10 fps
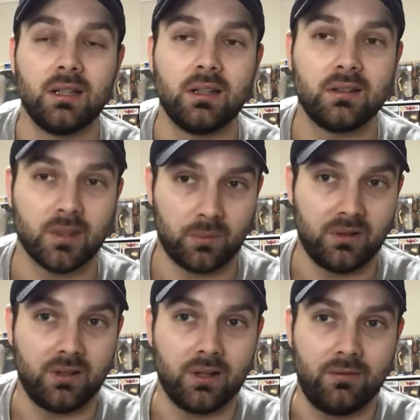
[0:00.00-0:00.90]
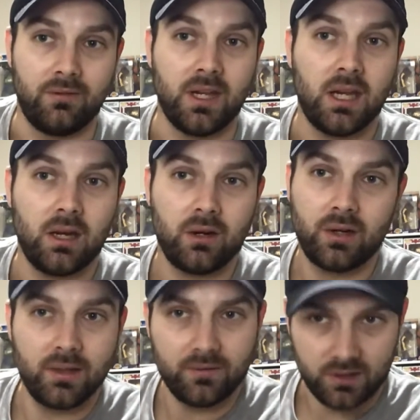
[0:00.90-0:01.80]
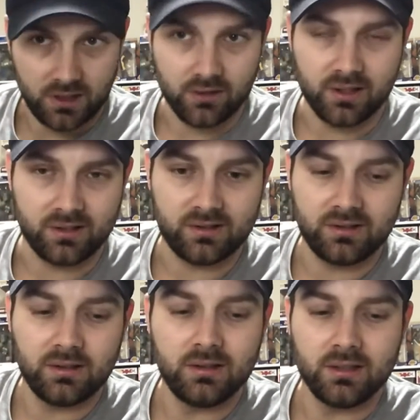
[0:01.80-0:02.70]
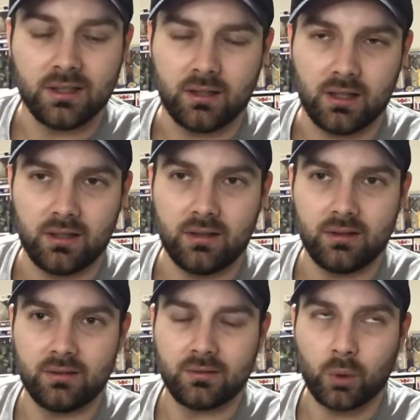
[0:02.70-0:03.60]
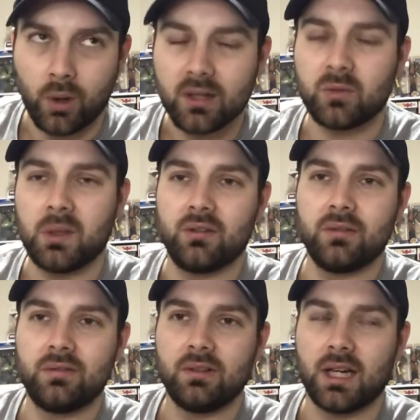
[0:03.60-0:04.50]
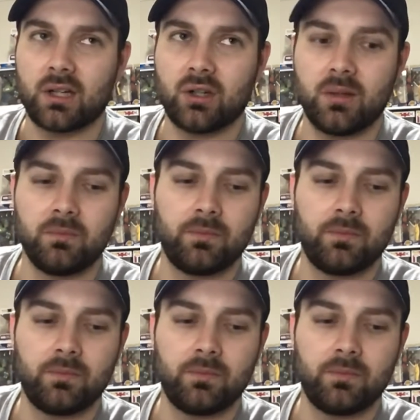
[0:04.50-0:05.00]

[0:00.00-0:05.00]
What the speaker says: something very, very nice and quite expensive. Actually,